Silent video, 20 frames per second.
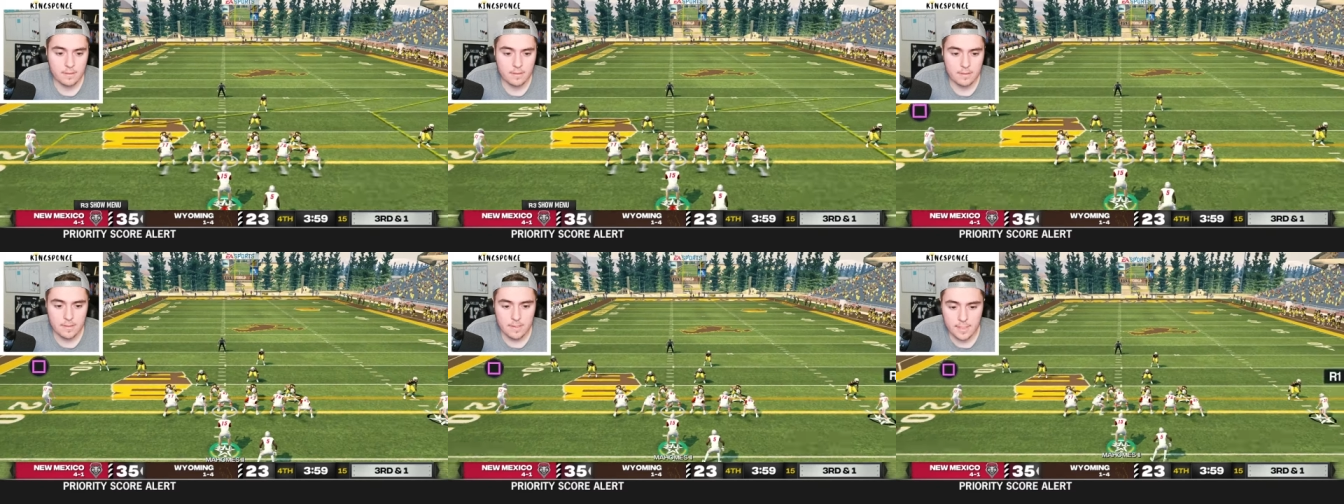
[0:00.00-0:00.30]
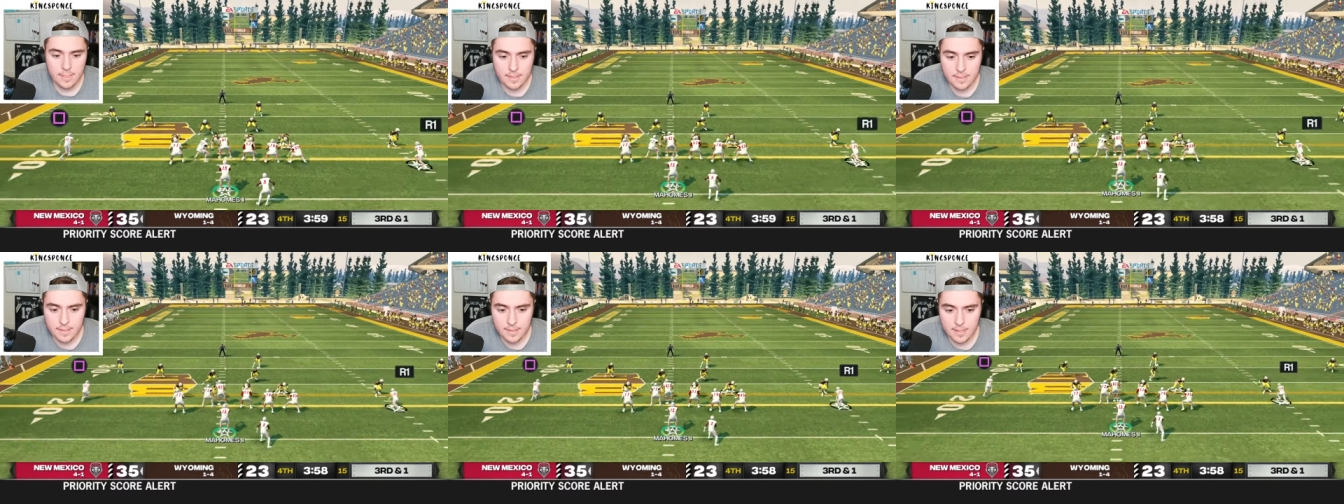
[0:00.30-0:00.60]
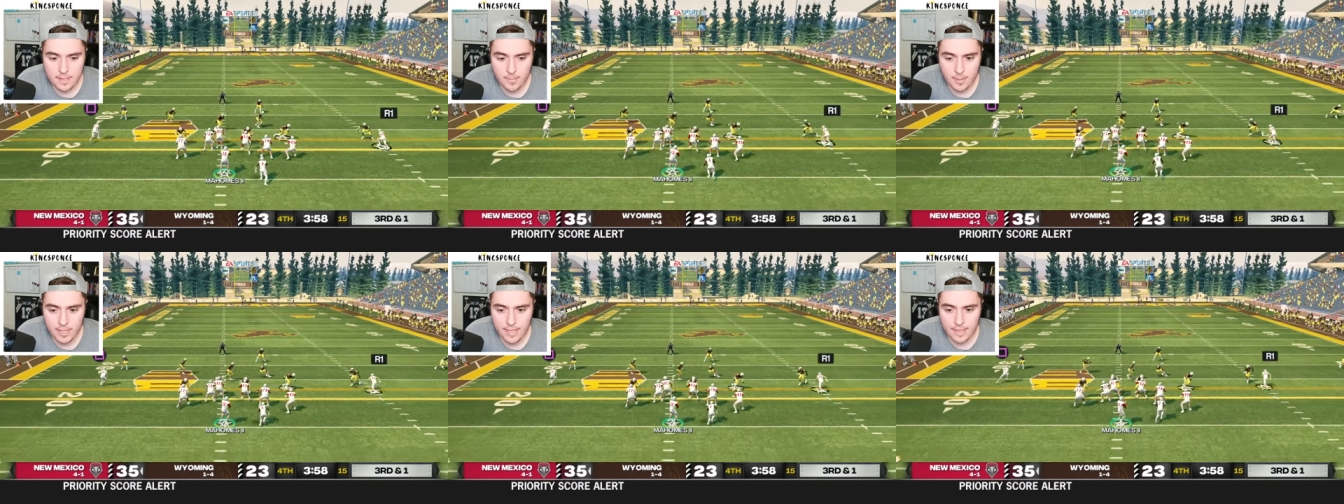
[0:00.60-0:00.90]
Doesn't
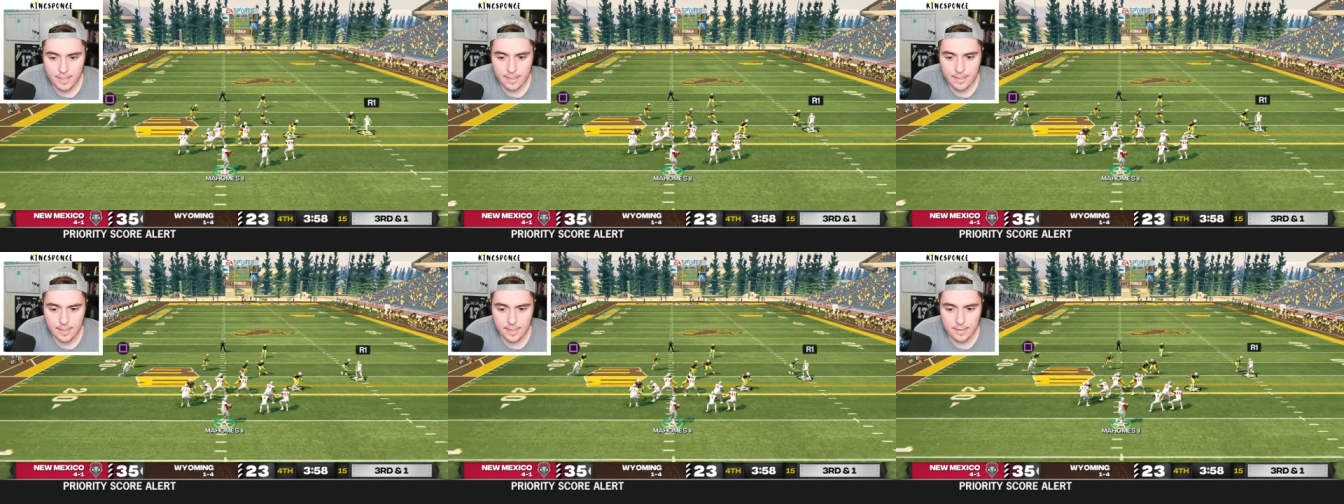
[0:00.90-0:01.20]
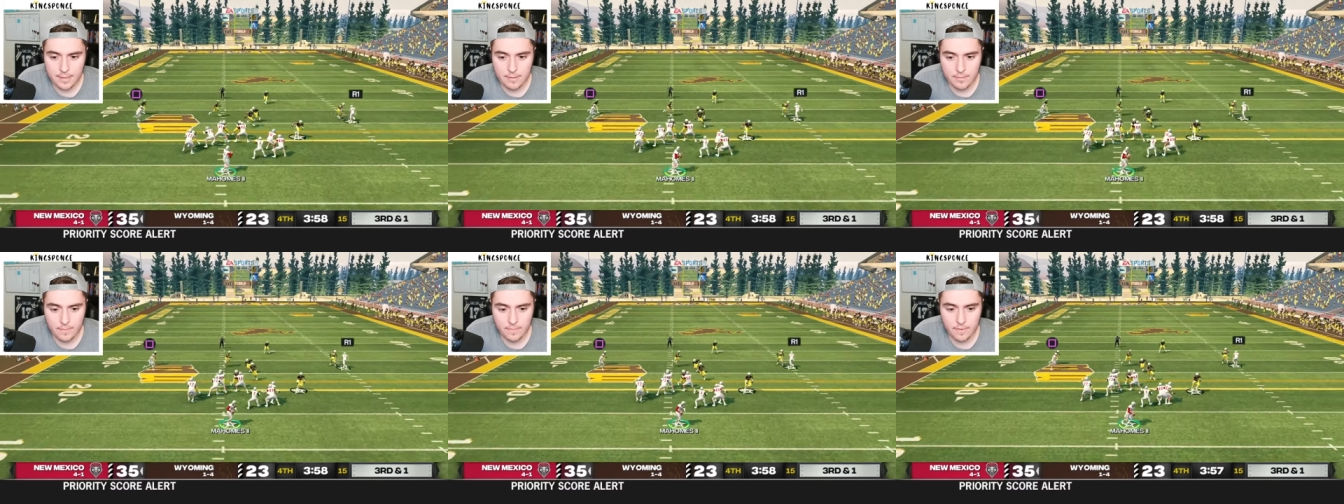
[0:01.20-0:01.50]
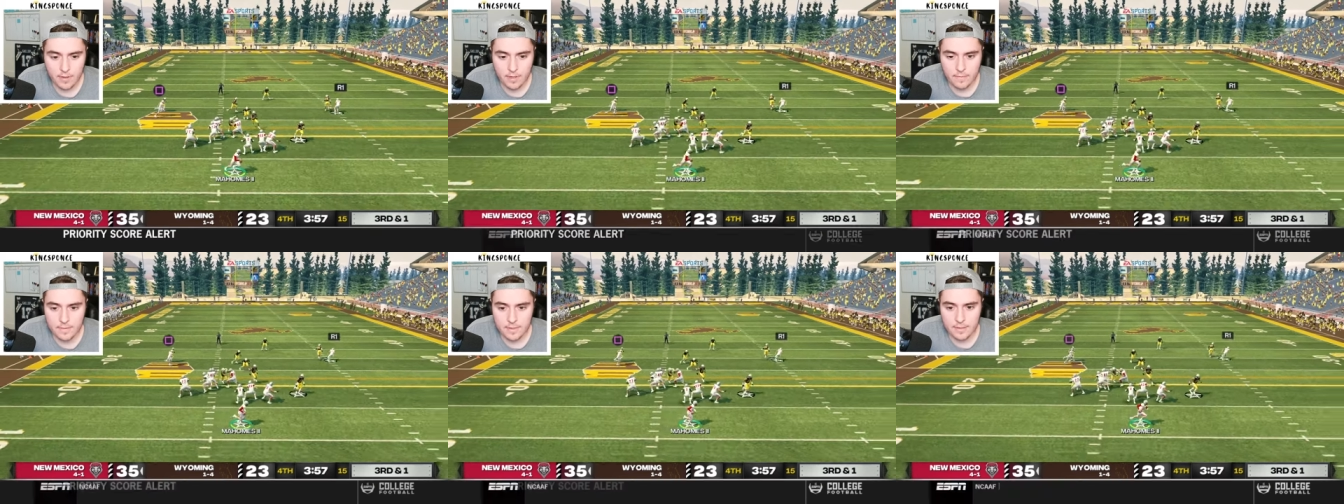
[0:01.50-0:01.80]
seem like I need to get too
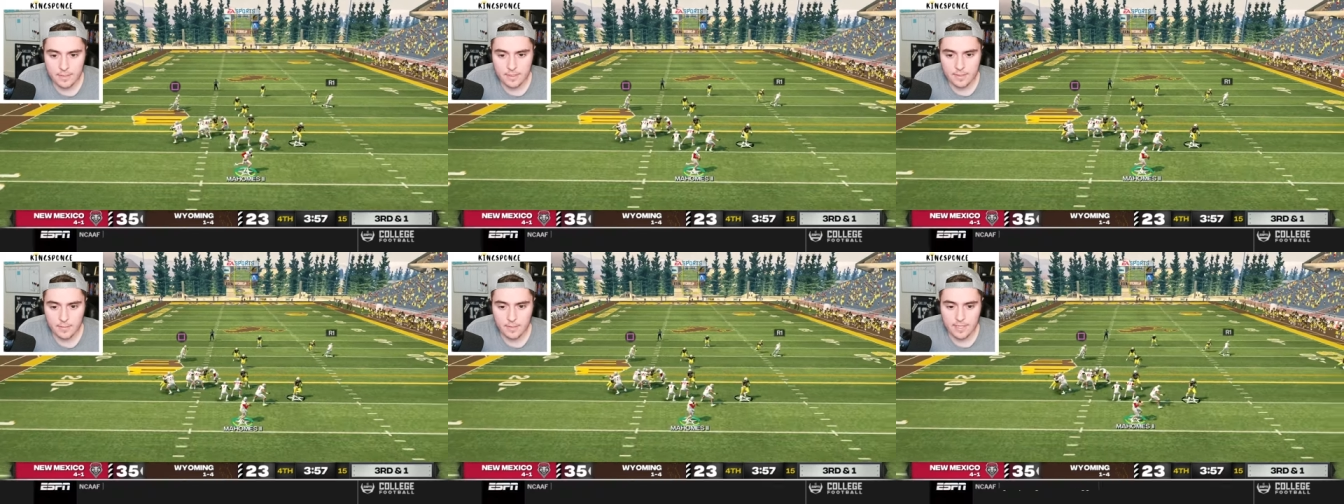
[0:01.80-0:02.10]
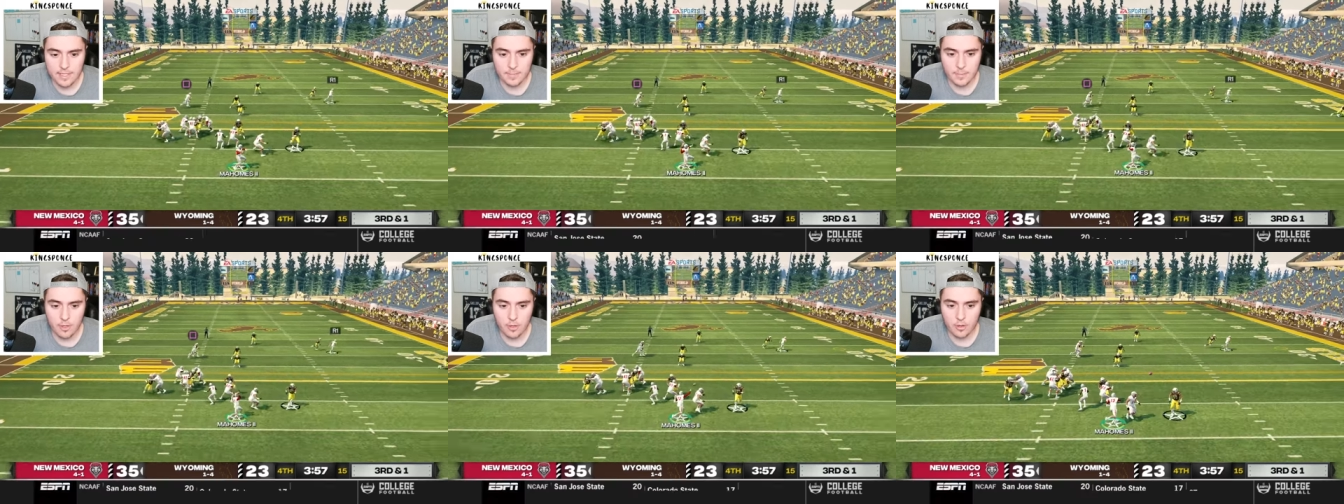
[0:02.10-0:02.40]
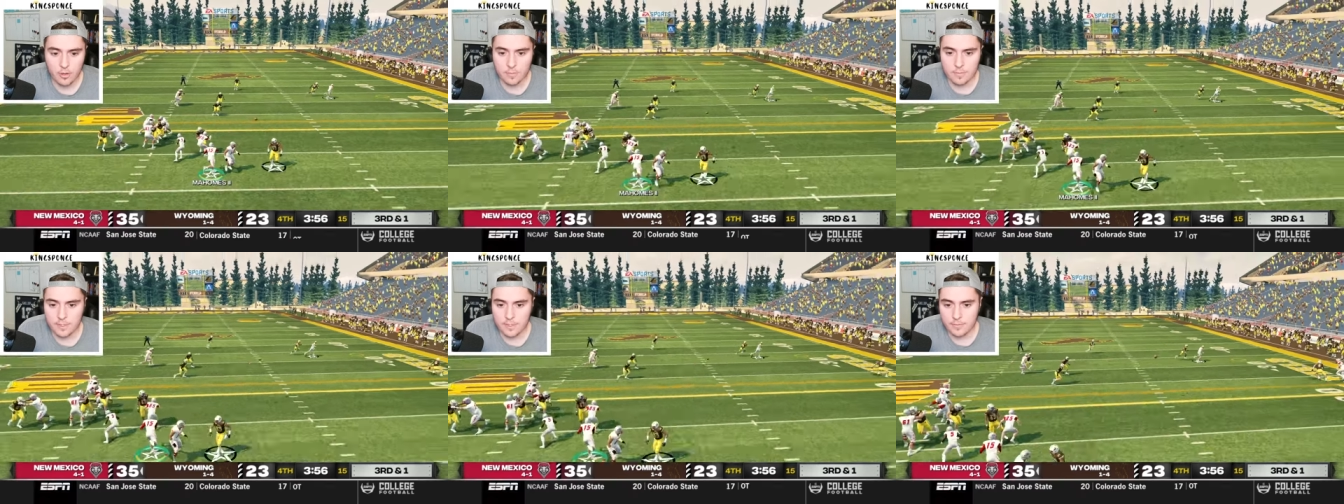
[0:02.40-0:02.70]
involved in this one as
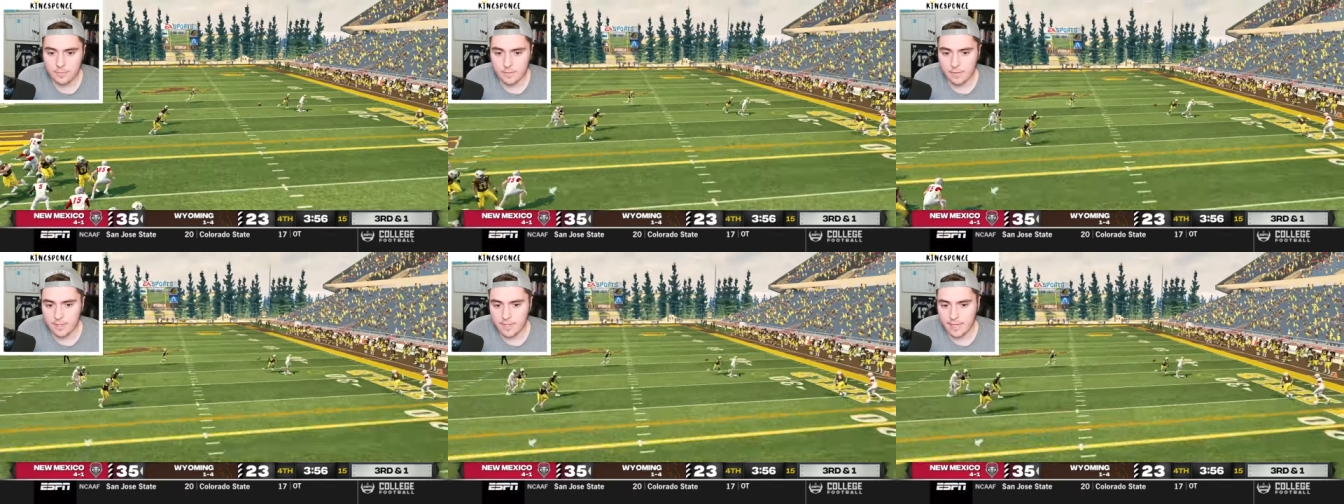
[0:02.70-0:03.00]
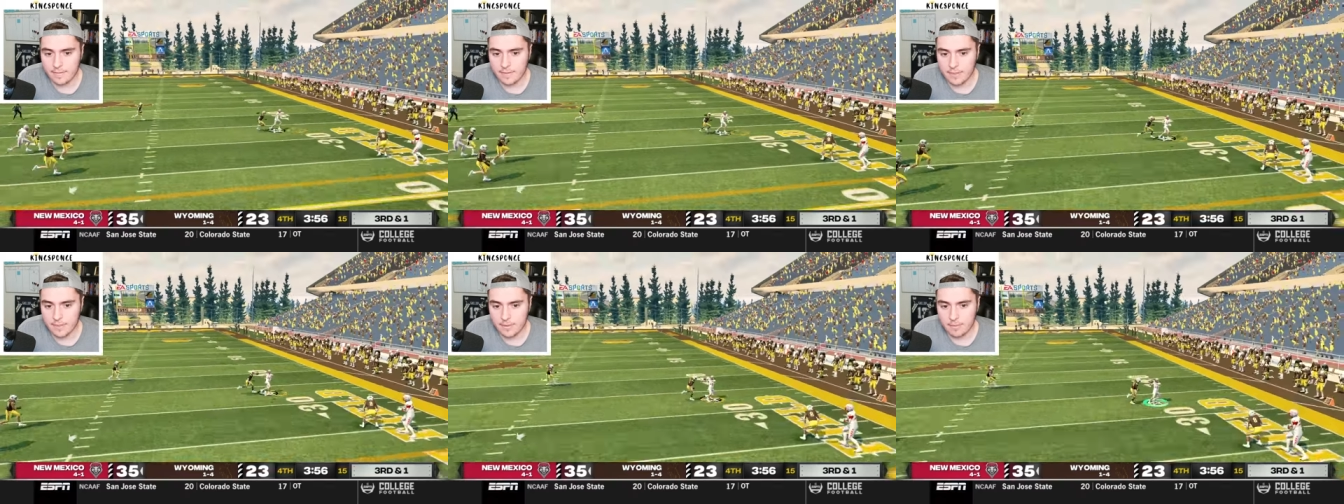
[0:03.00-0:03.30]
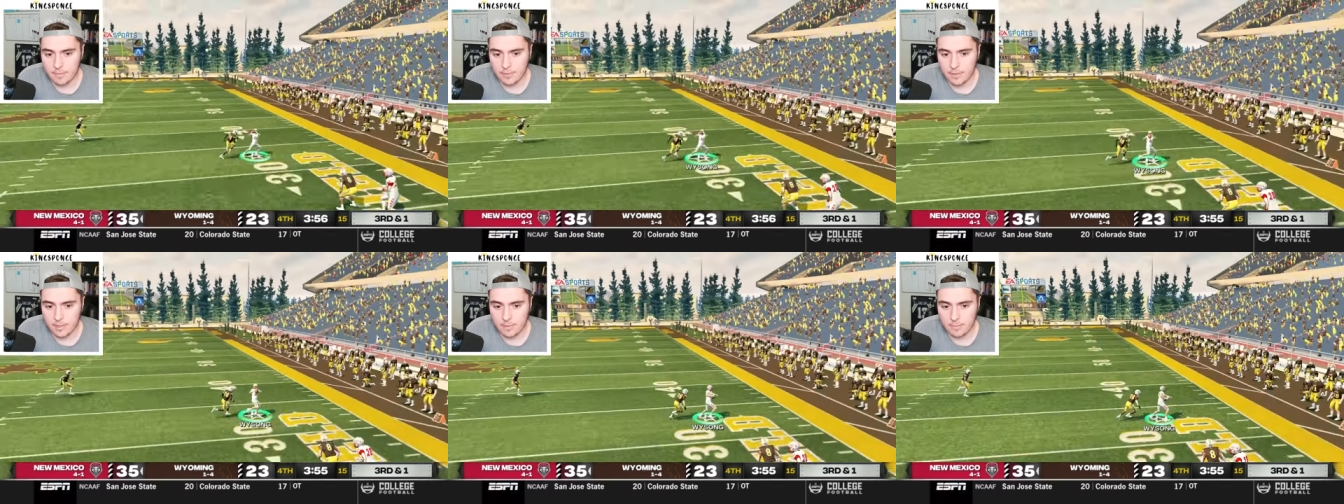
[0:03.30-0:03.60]
Mahomes is really having
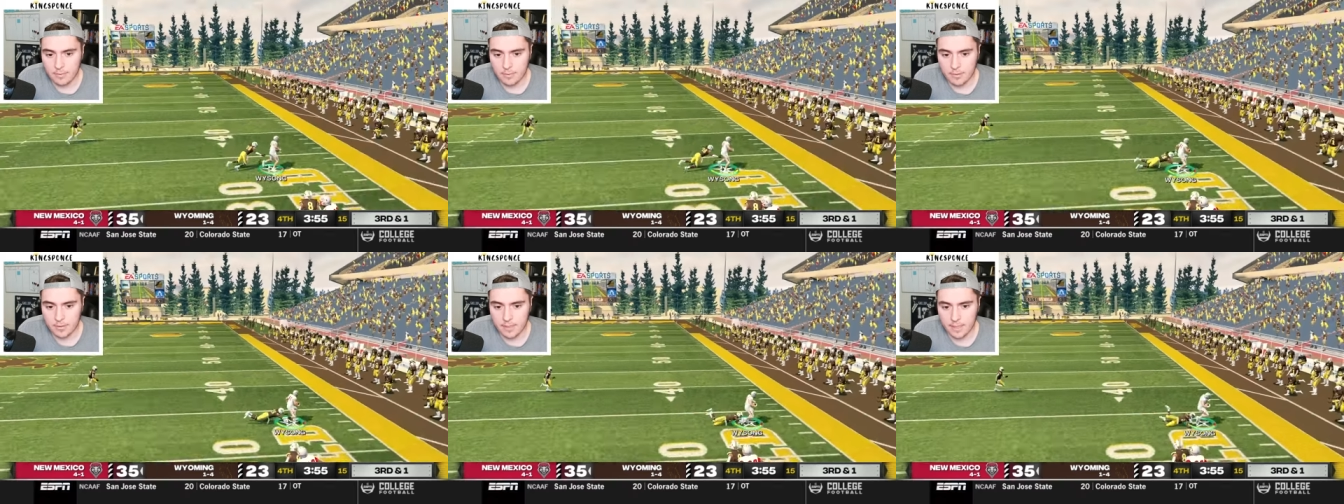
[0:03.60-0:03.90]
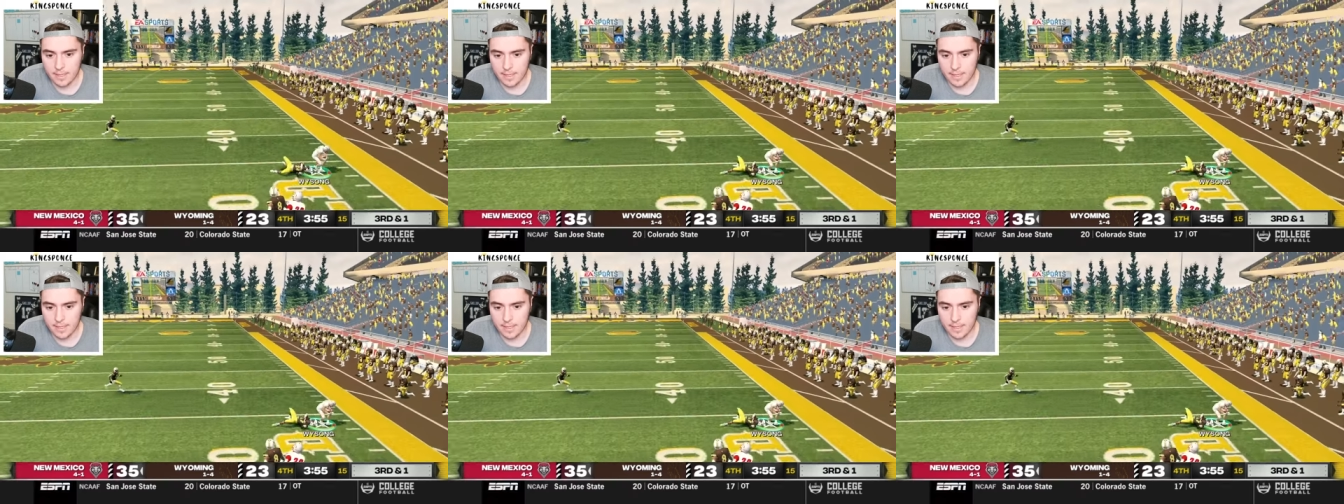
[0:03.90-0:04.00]
no trouble